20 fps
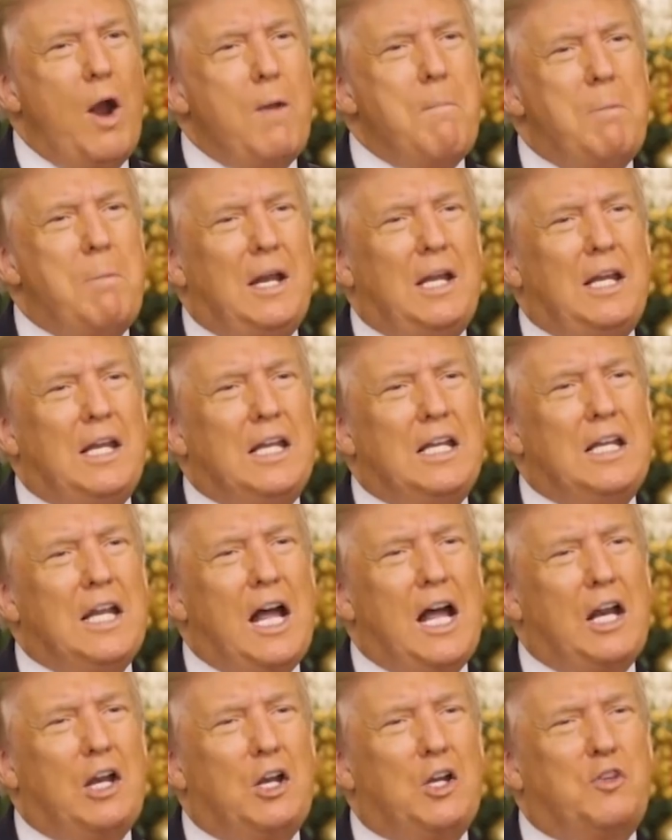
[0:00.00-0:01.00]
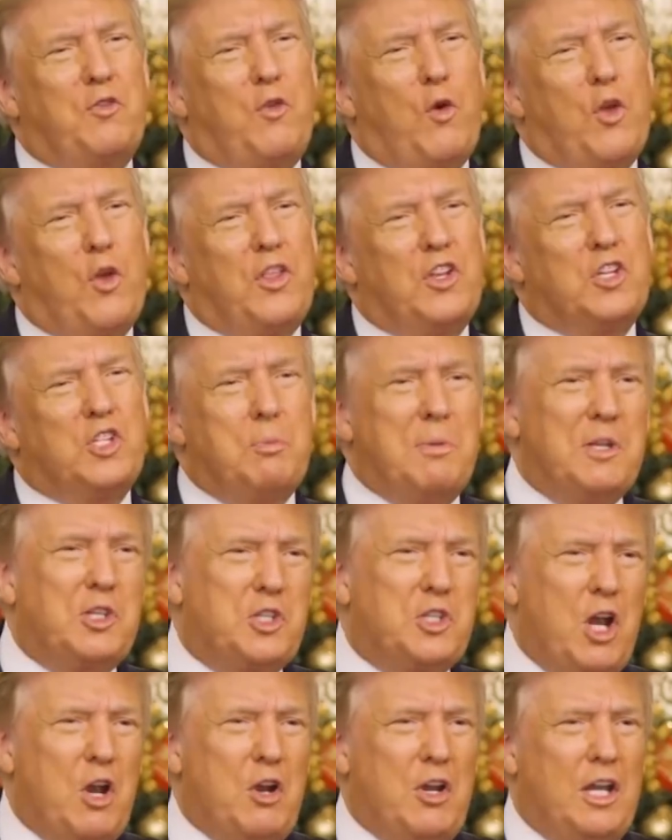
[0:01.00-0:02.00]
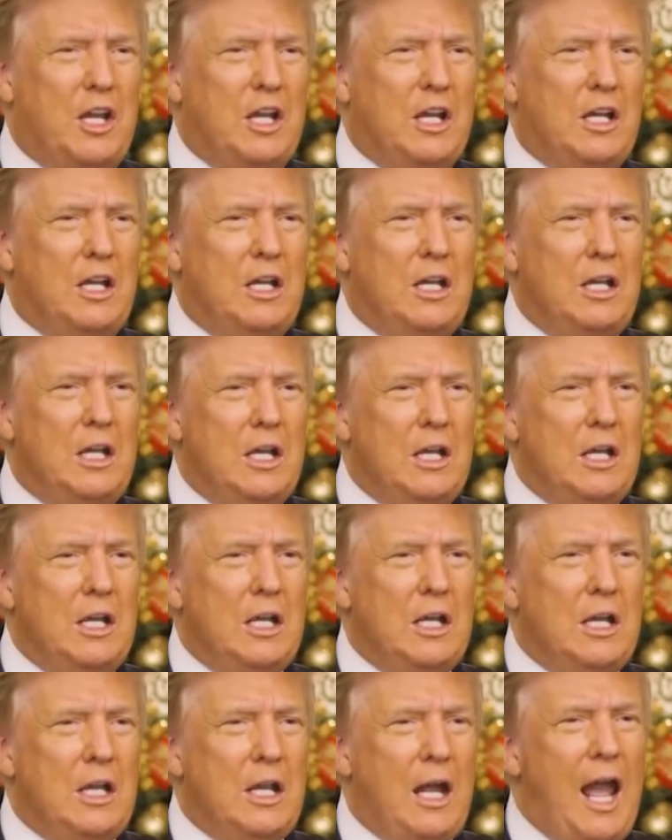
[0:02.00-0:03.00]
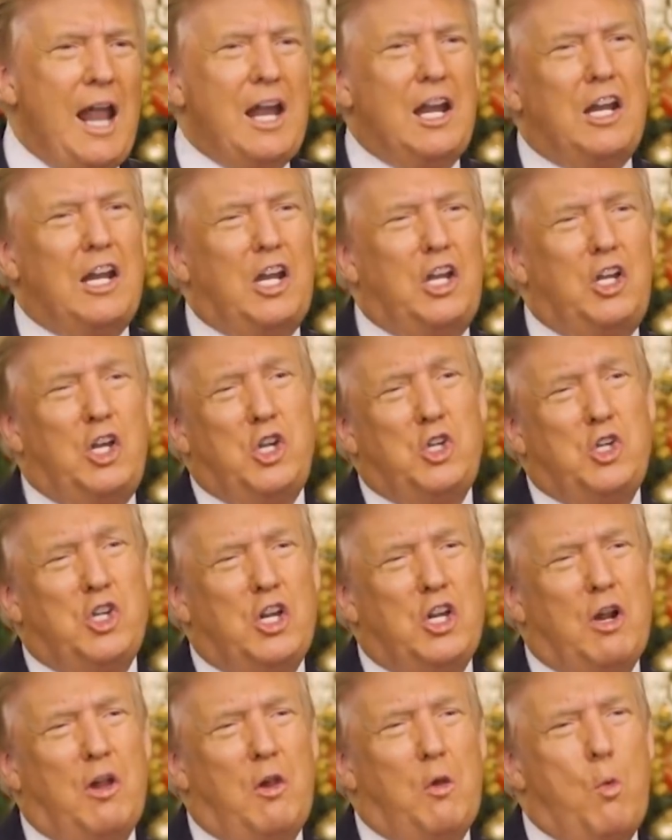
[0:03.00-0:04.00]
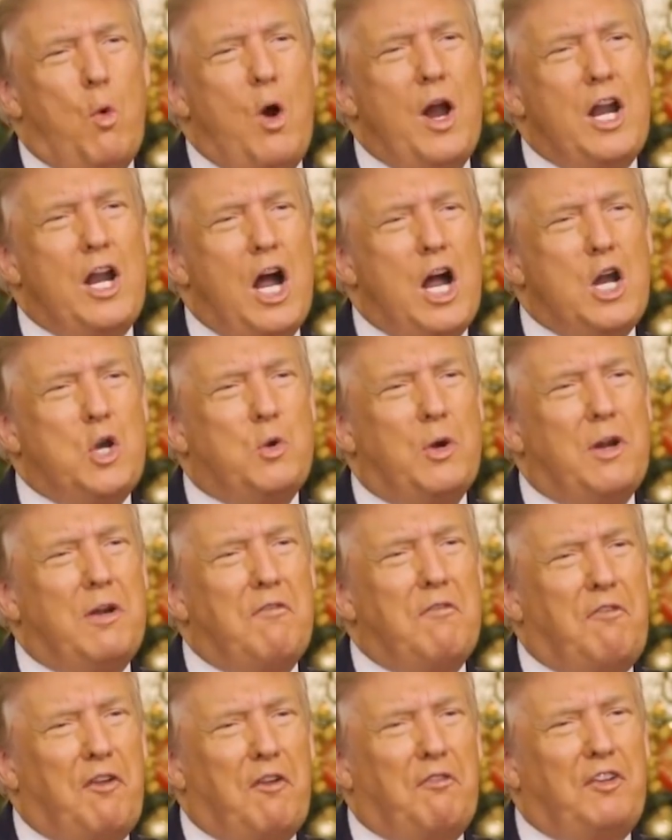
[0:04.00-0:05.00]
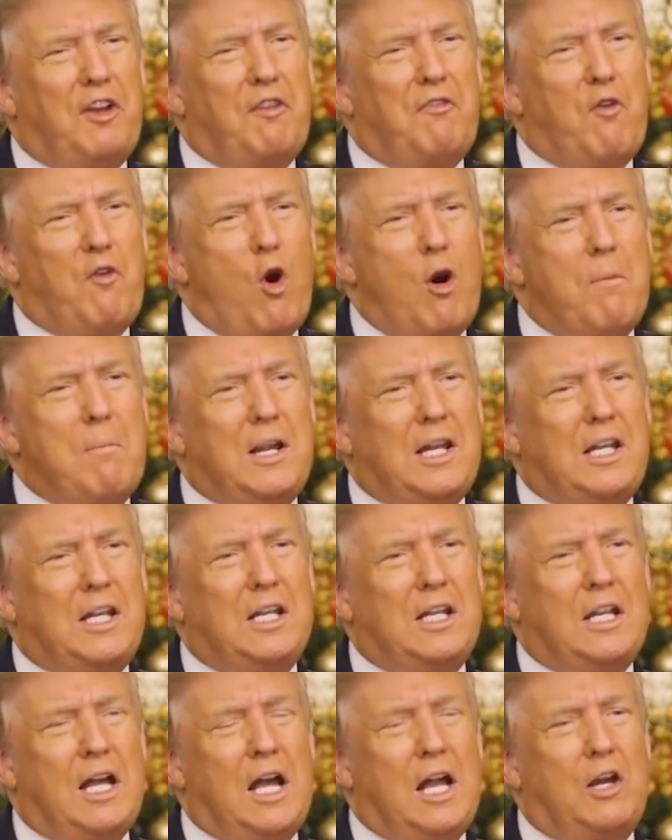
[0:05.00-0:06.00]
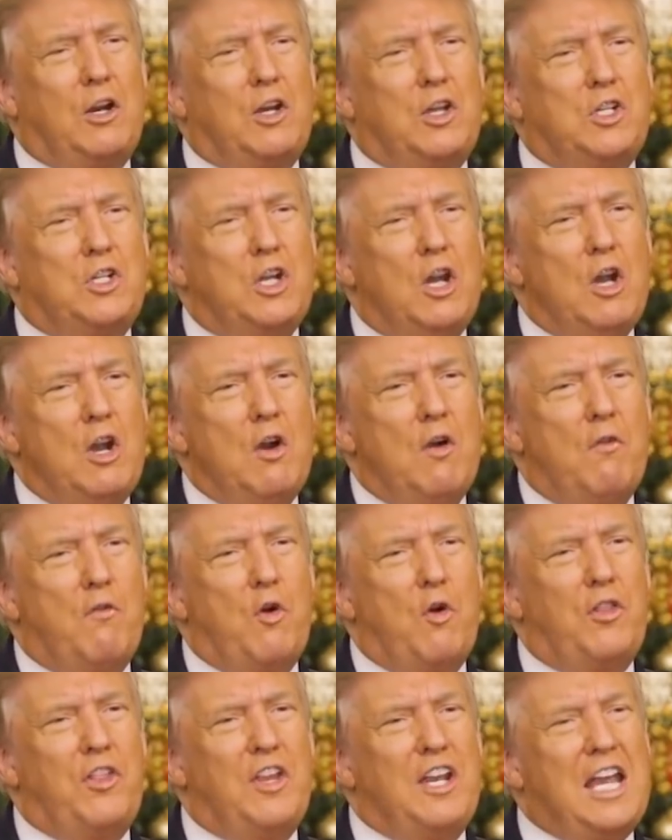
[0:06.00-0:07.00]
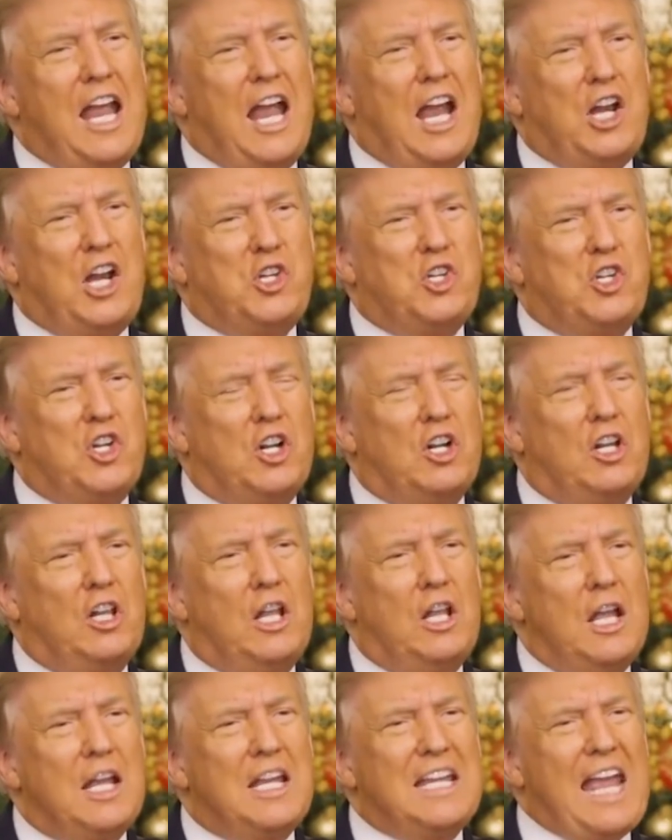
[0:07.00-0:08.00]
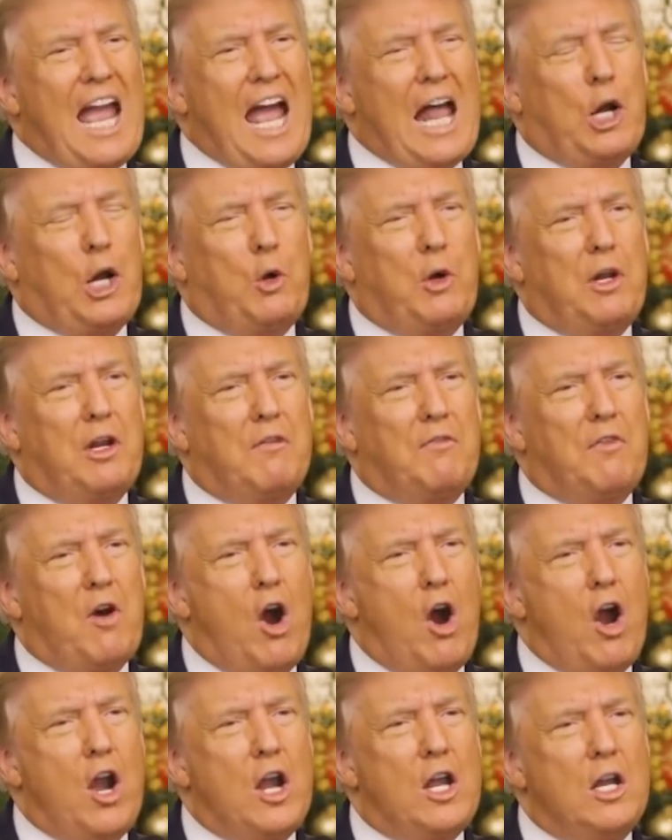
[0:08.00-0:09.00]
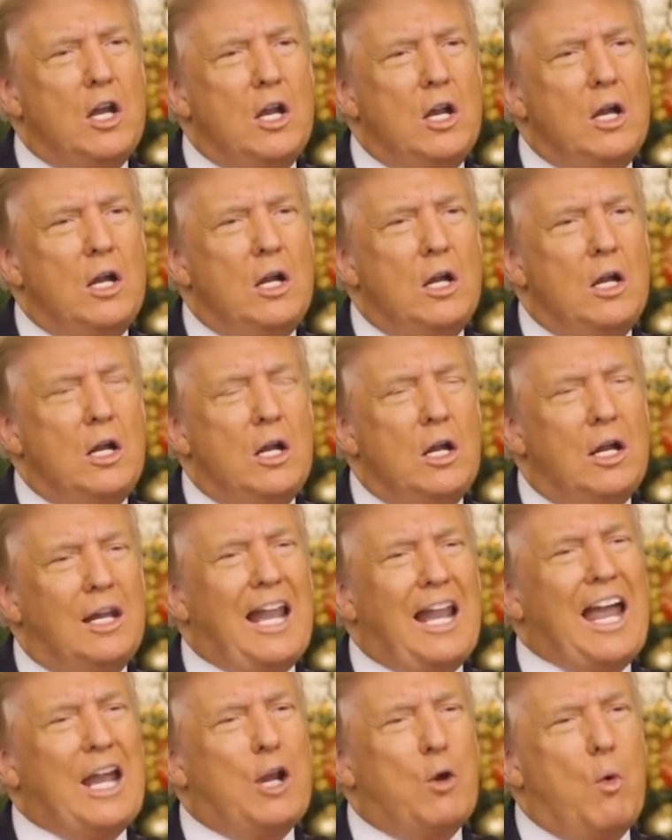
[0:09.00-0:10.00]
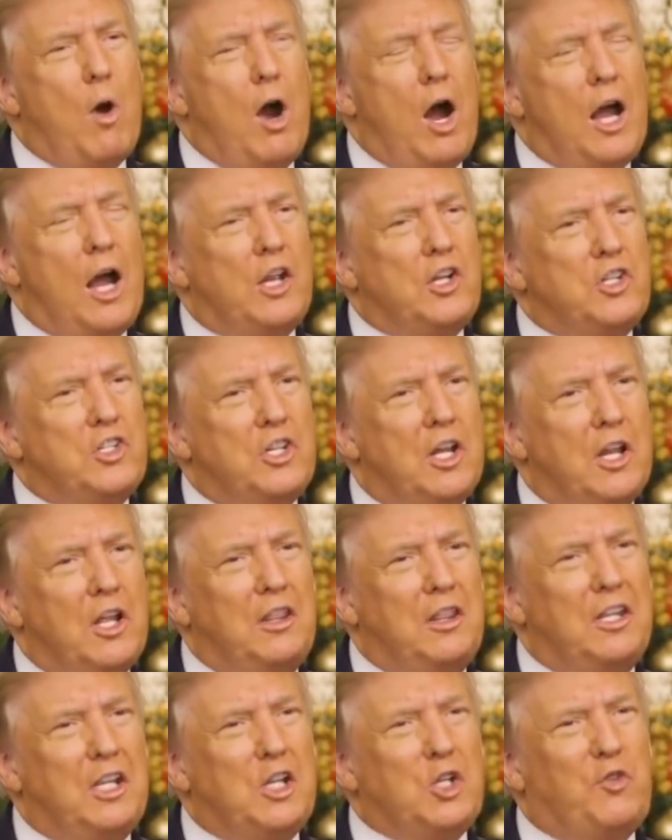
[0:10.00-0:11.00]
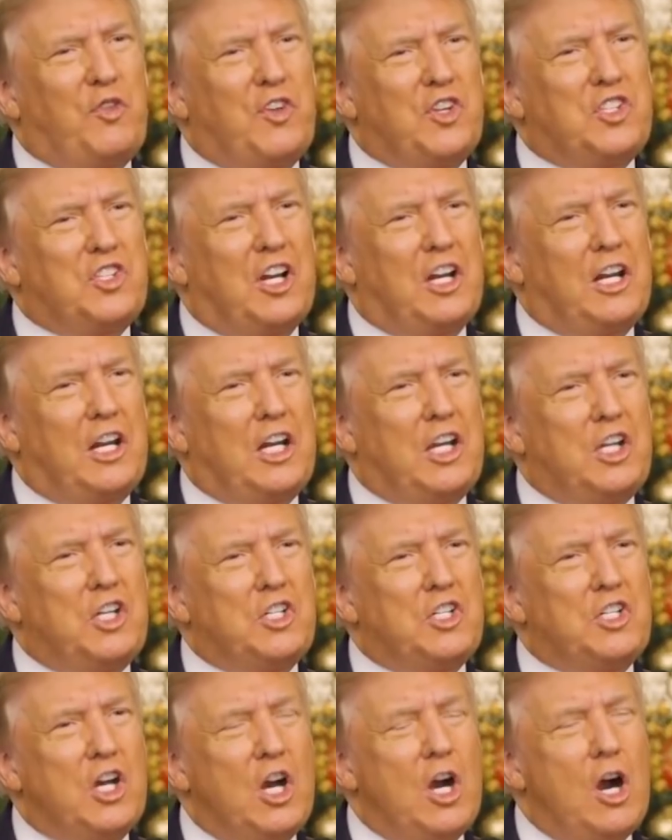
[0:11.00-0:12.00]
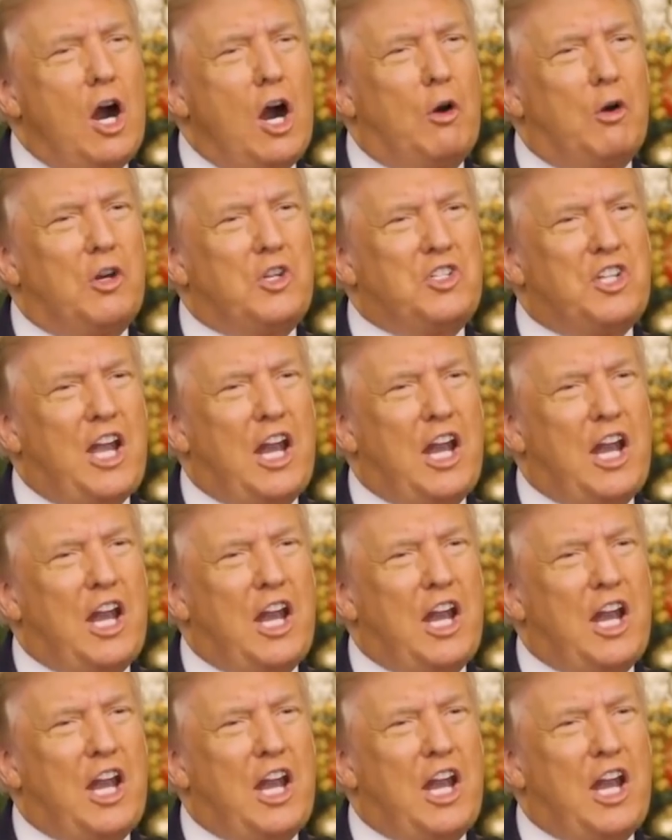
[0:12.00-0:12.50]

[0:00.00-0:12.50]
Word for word: $1 billion for the Smithsonian, and an additional $154 million for the National Gallery of Art. Likewise, these facilities are